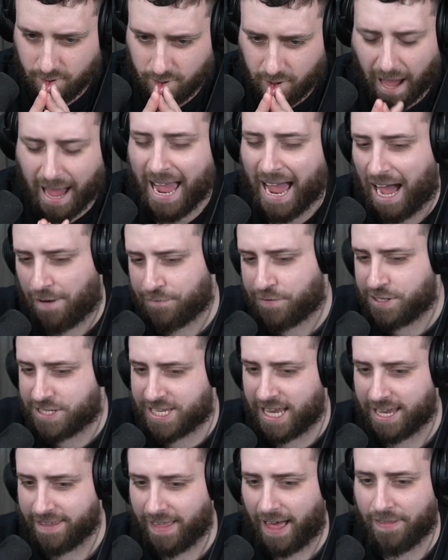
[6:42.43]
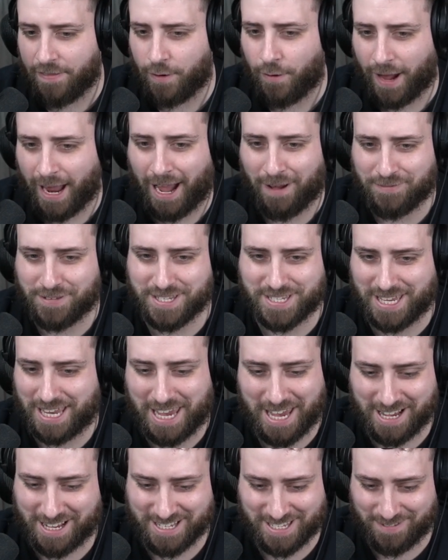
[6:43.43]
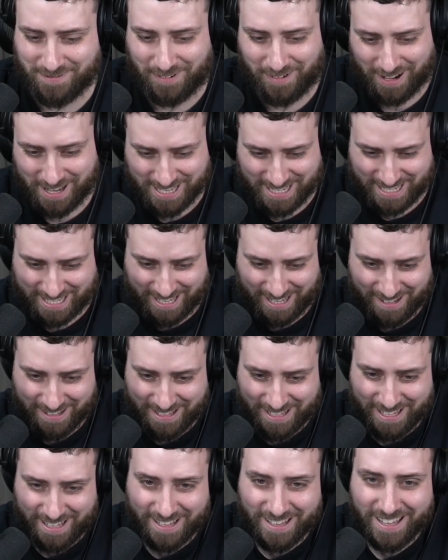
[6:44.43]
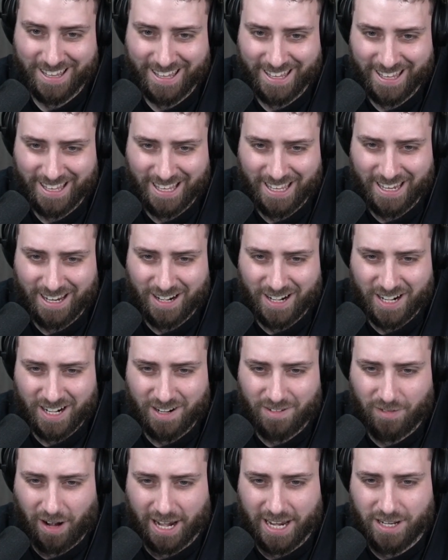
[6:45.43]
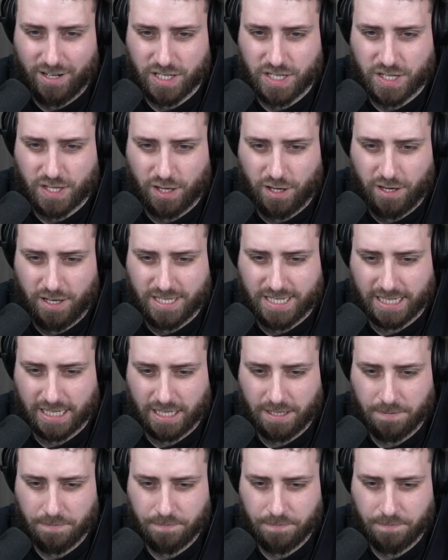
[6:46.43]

I have to say that, though. I have to say it, because otherwise it's not... Right, he does 30.